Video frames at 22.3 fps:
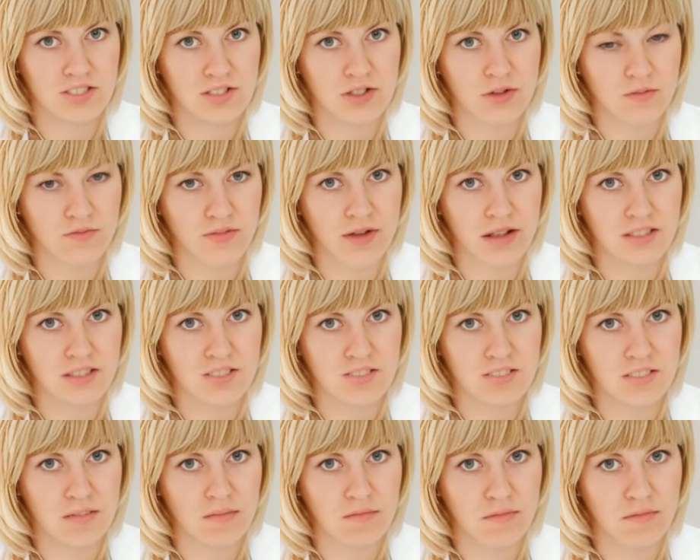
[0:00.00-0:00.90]

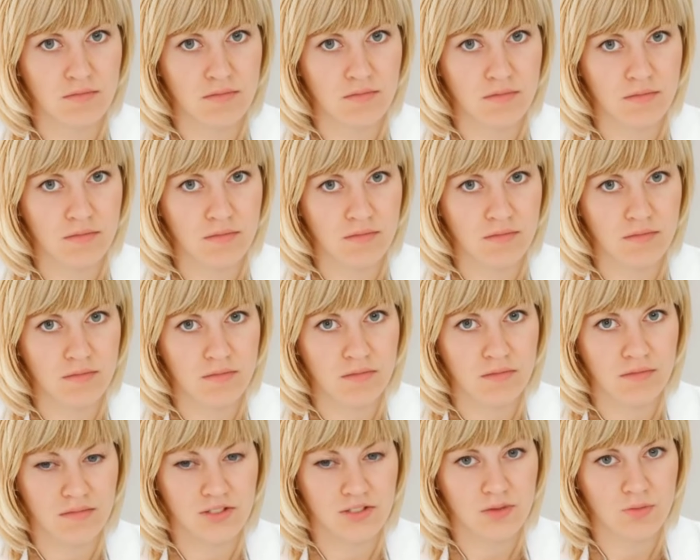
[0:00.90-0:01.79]
surface.
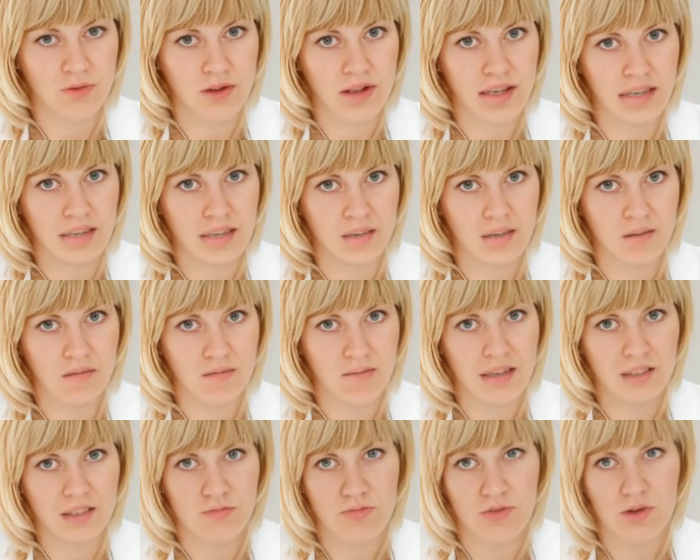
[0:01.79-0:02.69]
3.
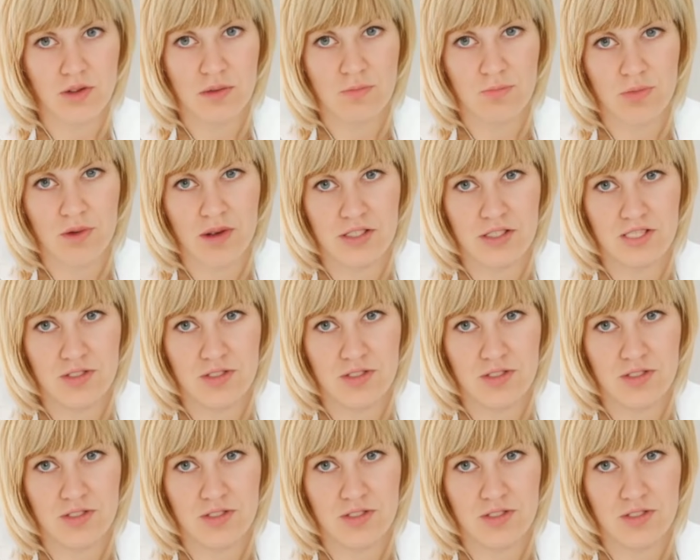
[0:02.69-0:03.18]
Invertebrates